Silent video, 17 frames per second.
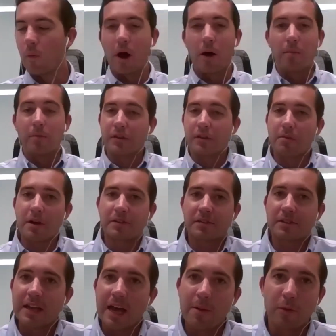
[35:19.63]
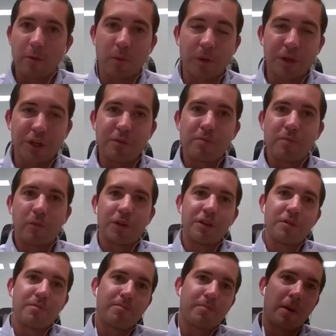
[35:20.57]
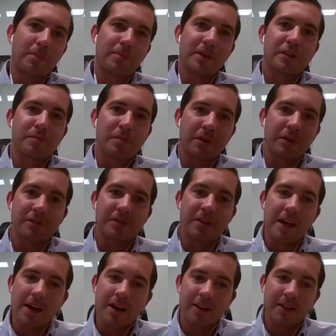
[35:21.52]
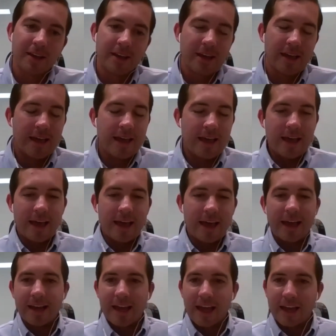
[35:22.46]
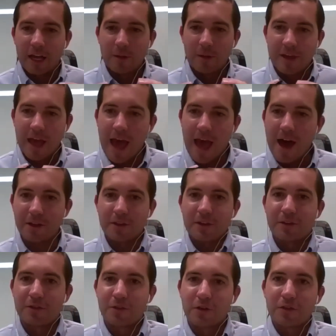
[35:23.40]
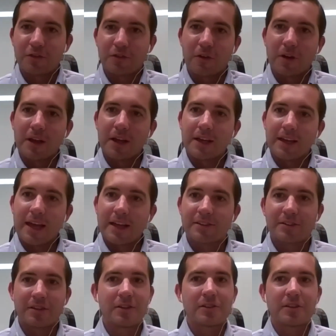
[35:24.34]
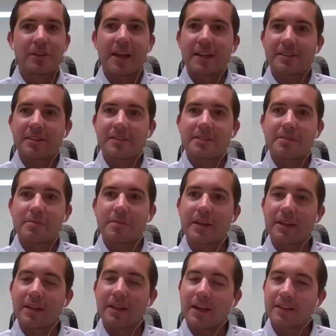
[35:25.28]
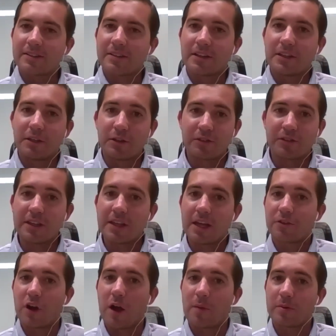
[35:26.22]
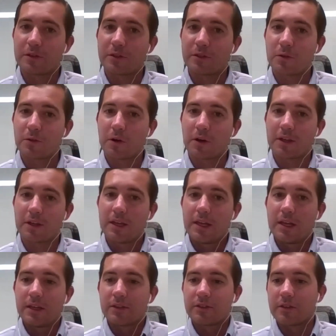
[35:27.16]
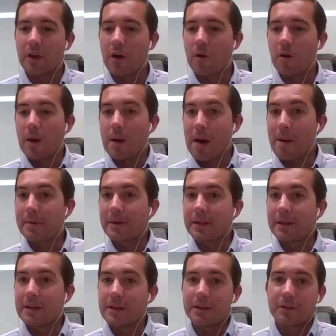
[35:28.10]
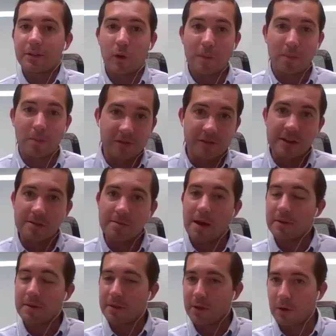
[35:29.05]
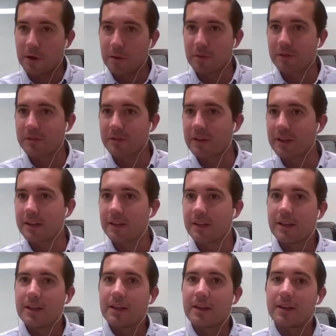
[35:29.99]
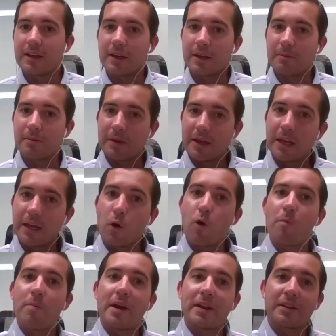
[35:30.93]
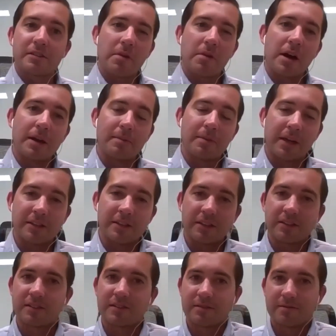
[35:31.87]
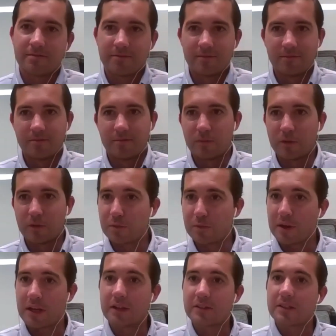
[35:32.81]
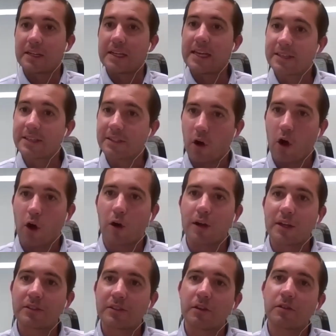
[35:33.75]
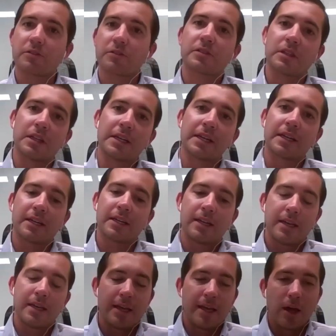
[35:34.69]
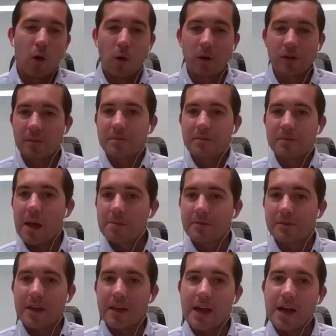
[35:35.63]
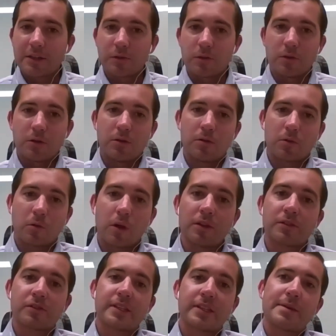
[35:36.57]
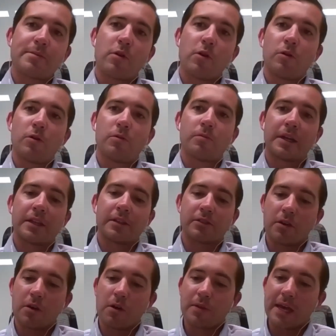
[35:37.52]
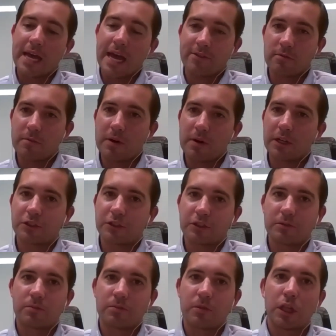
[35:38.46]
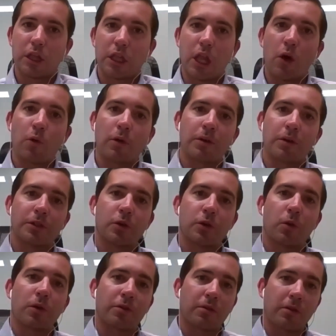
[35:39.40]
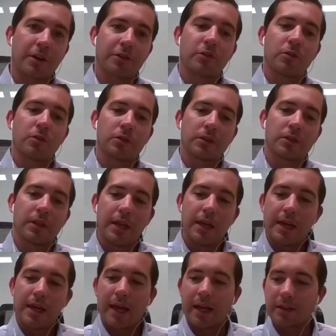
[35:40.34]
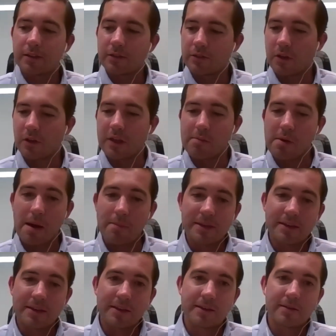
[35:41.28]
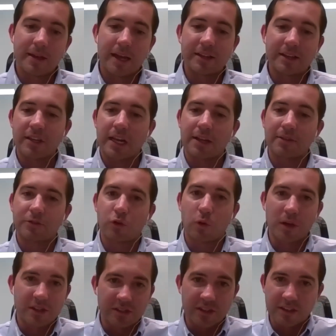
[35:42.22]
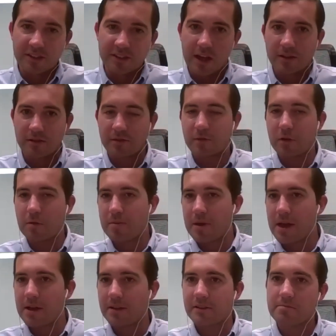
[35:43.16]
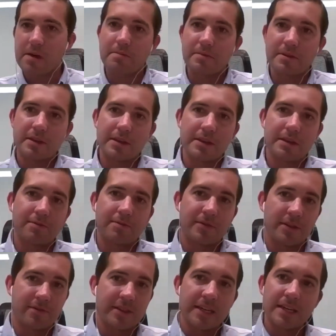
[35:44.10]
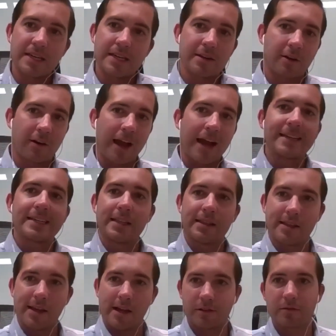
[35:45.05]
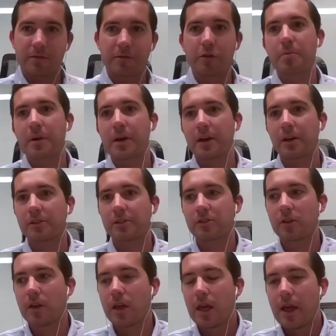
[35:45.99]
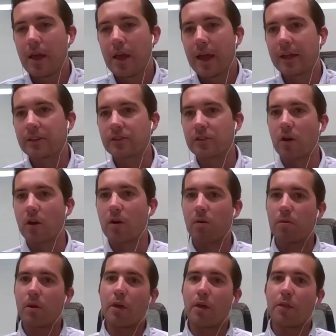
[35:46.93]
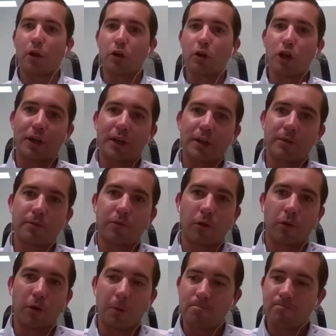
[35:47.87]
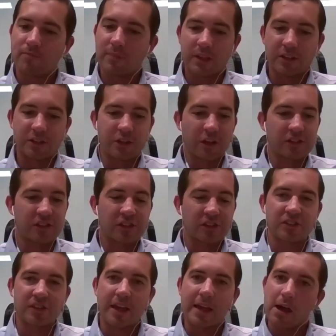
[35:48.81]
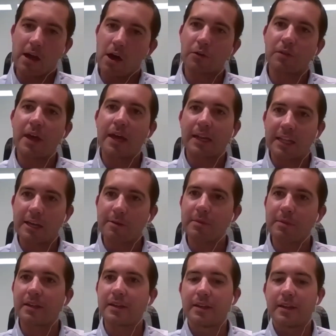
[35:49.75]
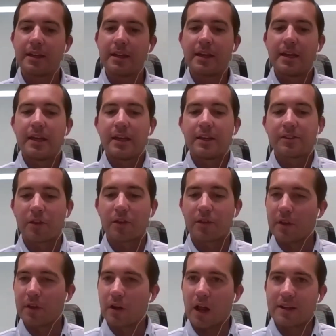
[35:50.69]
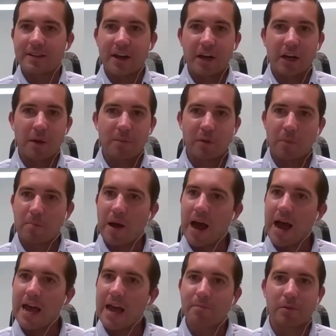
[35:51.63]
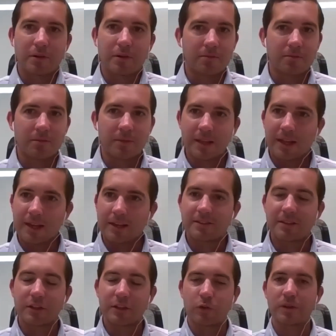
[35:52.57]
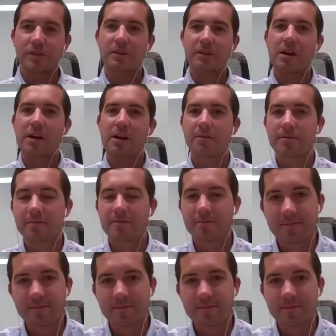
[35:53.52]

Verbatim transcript: Well, so most of the time when you, when you pump these pills down and it comes out of the drill string, as soon as it exits the bit, like I said, you'll see that drop in torque. So it might be twenty percent, might be thirty percent uh, in oil-based mud, because it's just because it is already so slick. Or sometimes guys will run slim hole, so they have a much lower torque threshold, and so that might be, instead of twenty-six thousand foot-pounds, it might be fifteen or eighteen thousand foot-pounds. And so they're looking for just to stay under that limit, so they're not tearing up their pipe or, and like I said, twisting off.